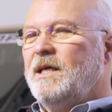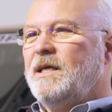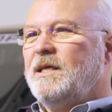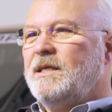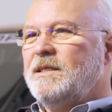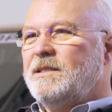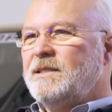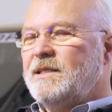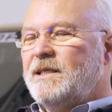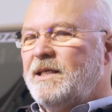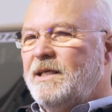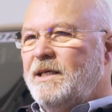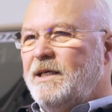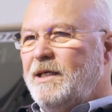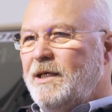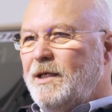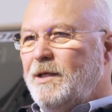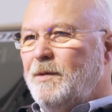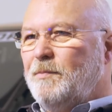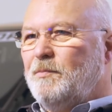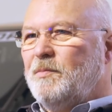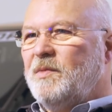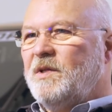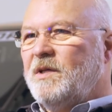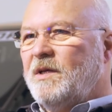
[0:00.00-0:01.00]
There just
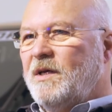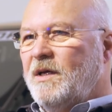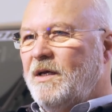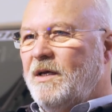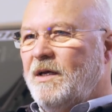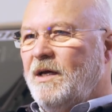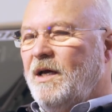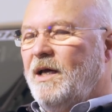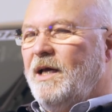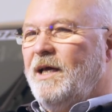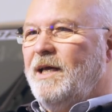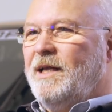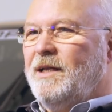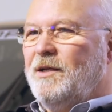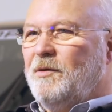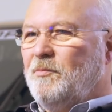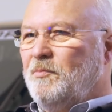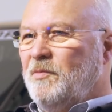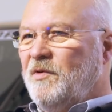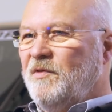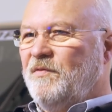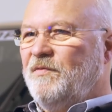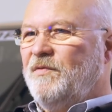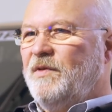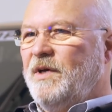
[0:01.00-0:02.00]
is no
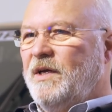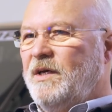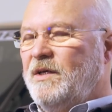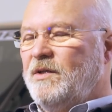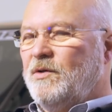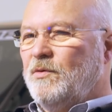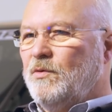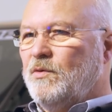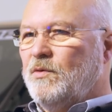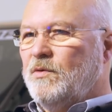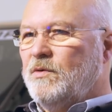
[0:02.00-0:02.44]
perfect lap.